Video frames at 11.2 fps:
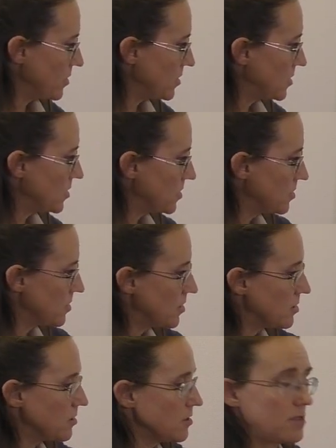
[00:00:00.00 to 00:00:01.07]
It is
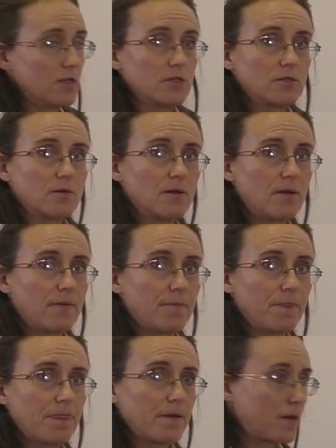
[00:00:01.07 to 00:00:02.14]
clear that
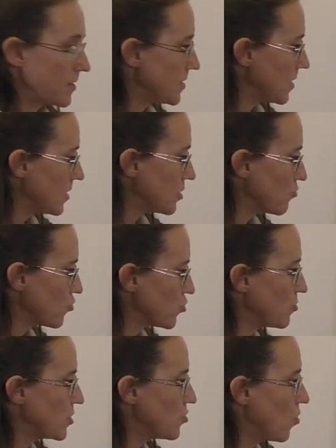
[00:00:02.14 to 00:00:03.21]
we will not
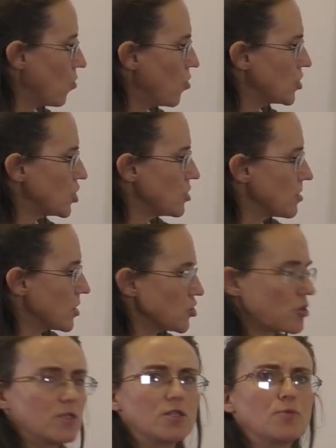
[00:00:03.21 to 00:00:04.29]
see the
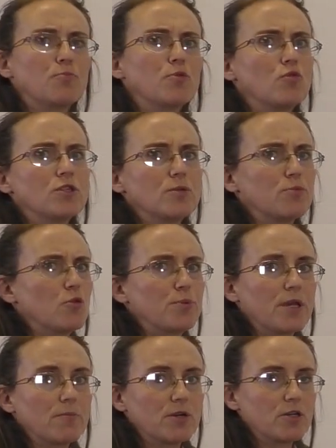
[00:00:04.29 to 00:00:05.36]

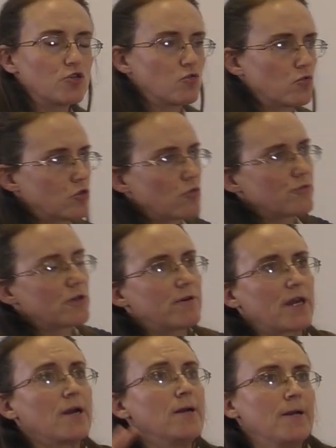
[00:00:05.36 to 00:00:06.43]
undercurrents,
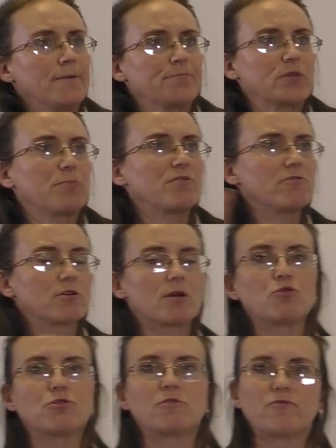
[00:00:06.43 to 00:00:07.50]
closed
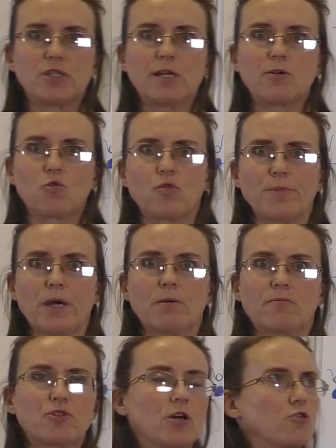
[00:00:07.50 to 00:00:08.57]
enterprises,
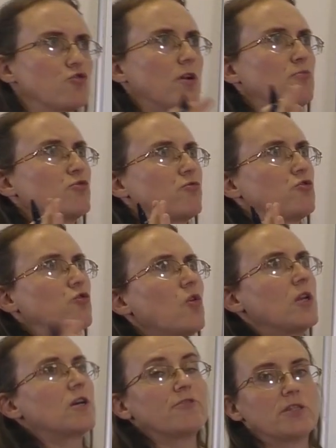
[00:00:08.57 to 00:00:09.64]
organizations
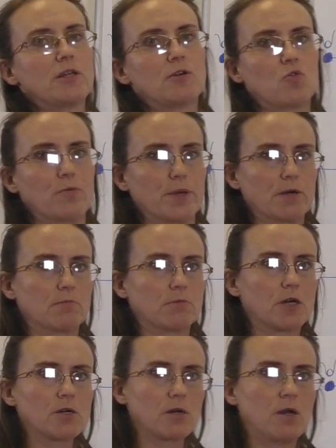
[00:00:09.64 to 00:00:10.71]
that are not
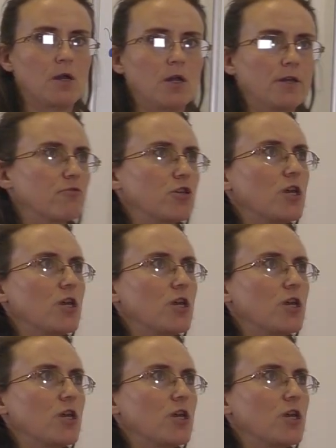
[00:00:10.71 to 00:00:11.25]
listed anywhere.